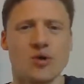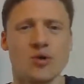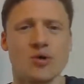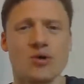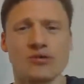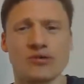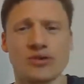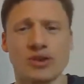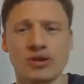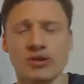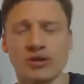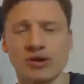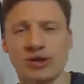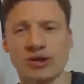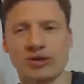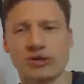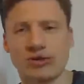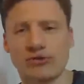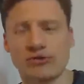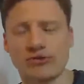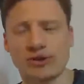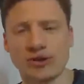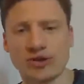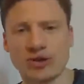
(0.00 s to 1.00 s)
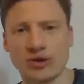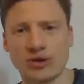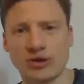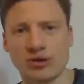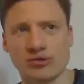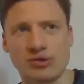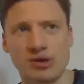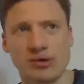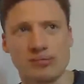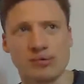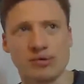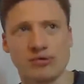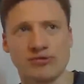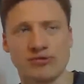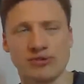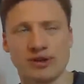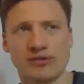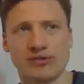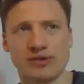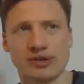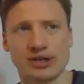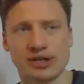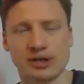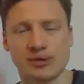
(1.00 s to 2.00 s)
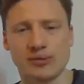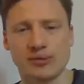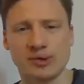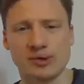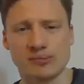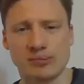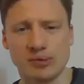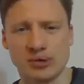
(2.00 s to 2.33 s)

Or if you don't like coffee, go and grab your favorite liquid,